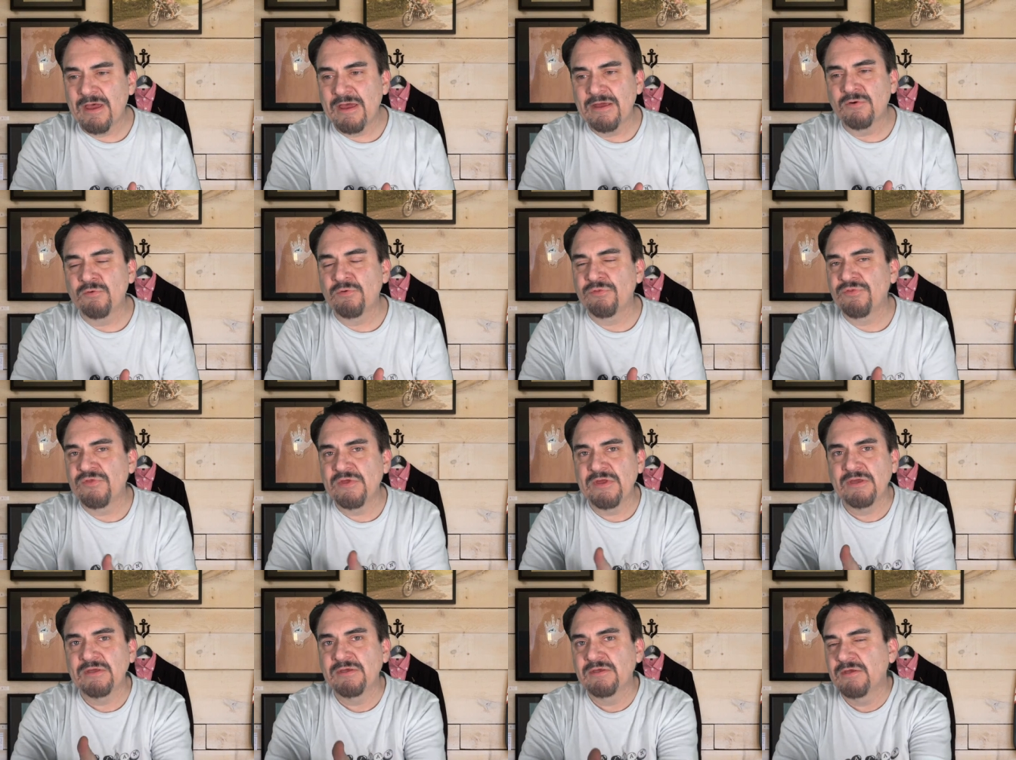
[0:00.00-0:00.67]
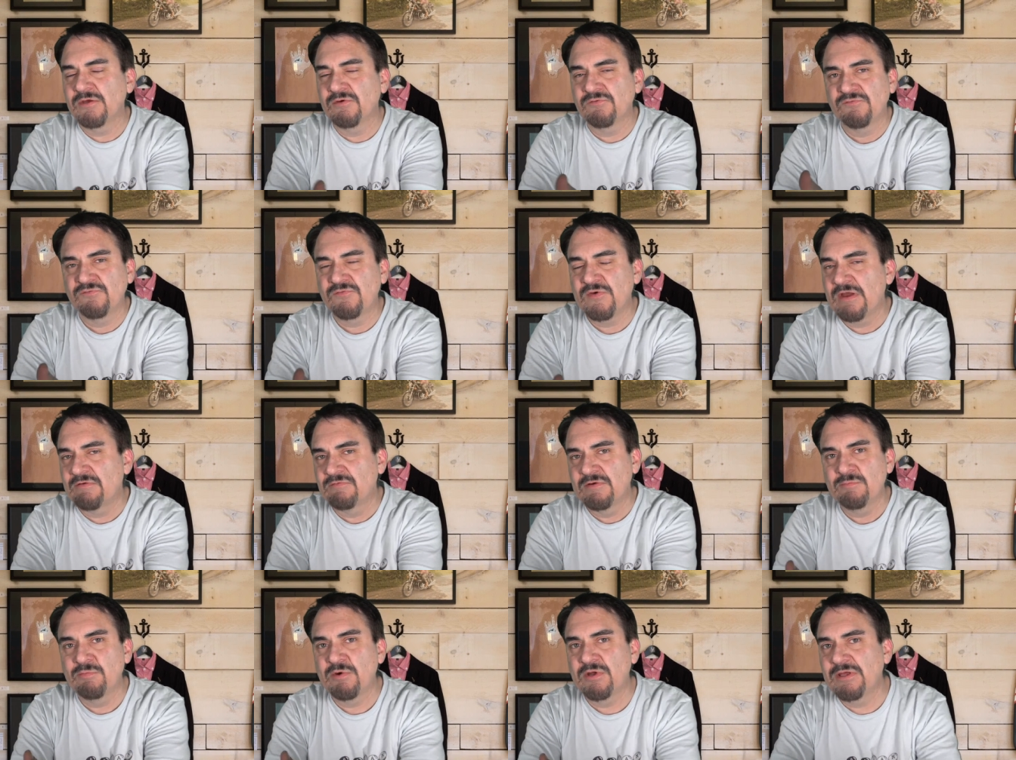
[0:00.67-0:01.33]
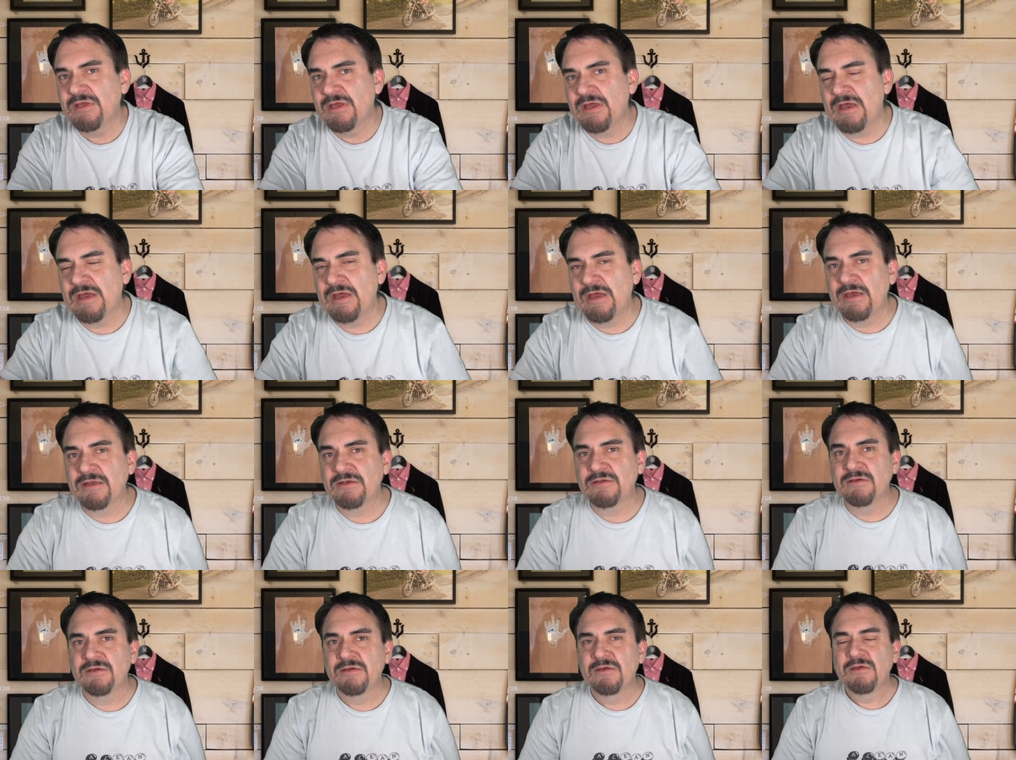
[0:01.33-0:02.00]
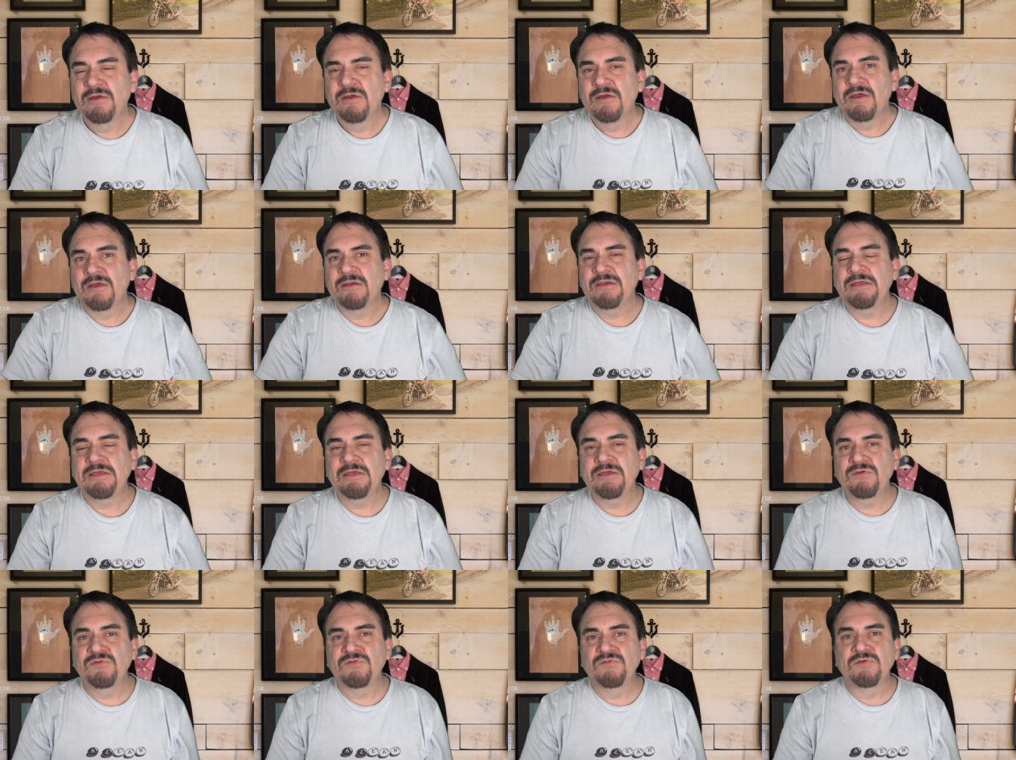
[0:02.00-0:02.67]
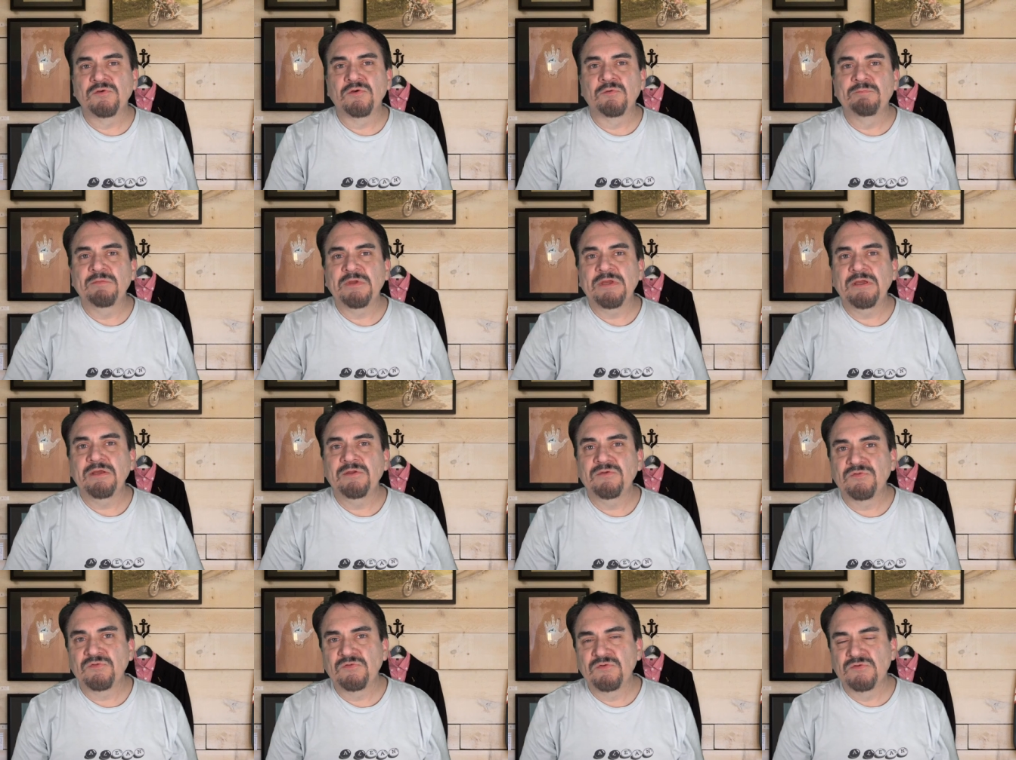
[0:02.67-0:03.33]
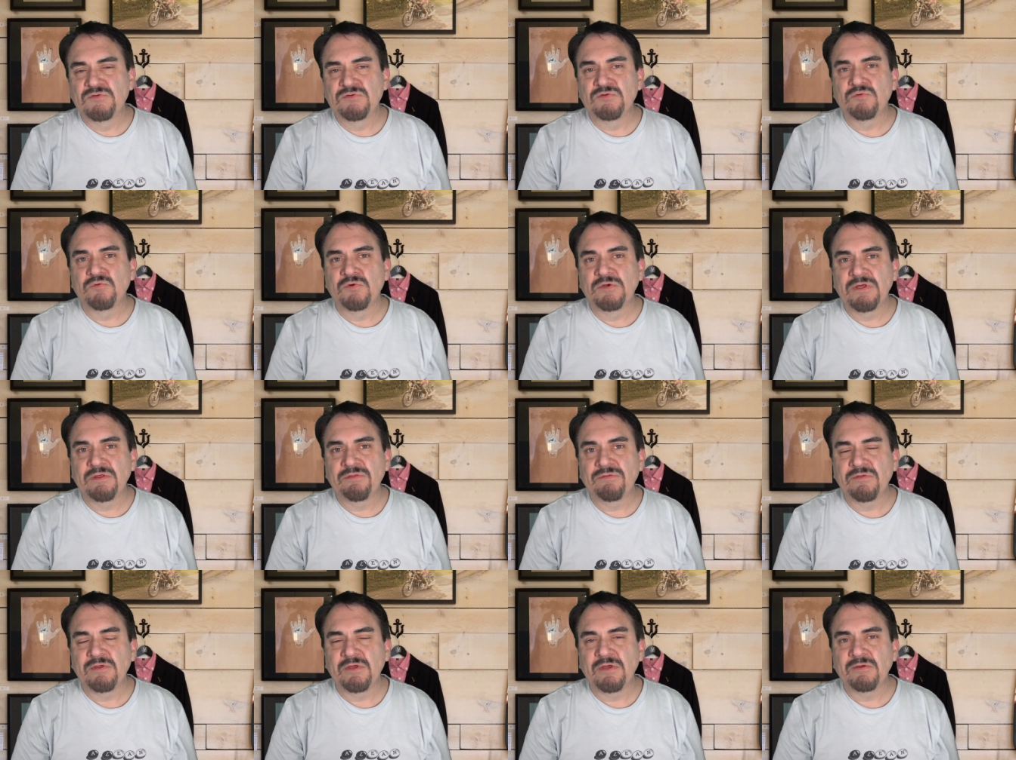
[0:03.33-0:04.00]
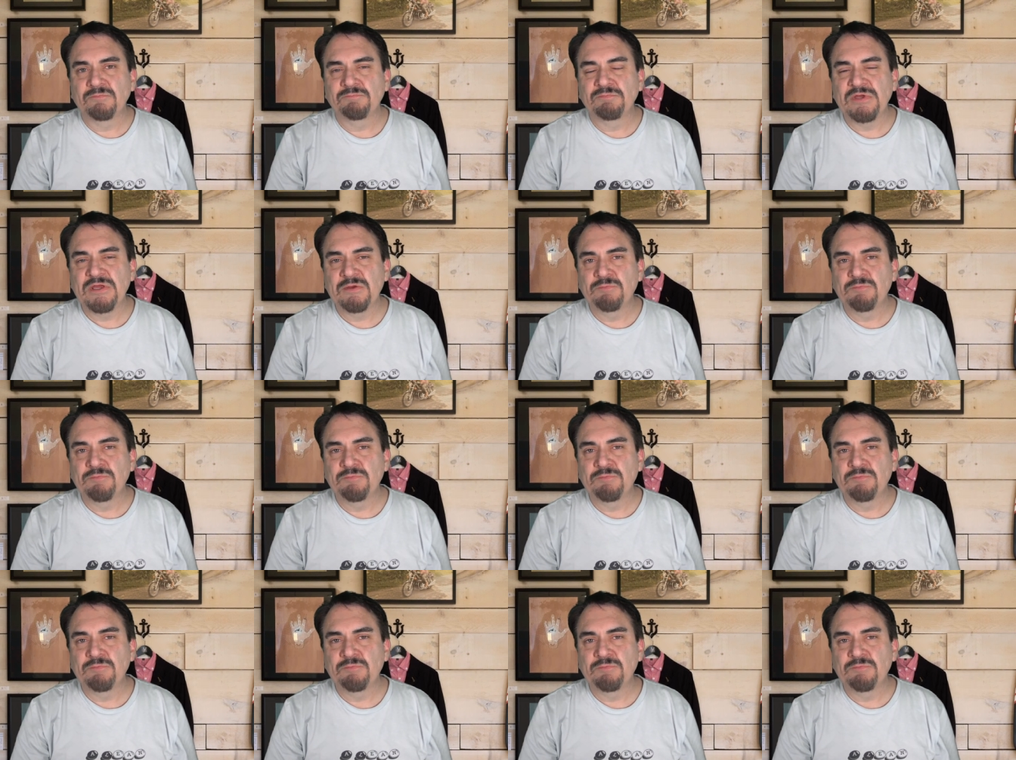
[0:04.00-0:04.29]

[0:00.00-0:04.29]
I don't think if everybody had an easier means to do anything,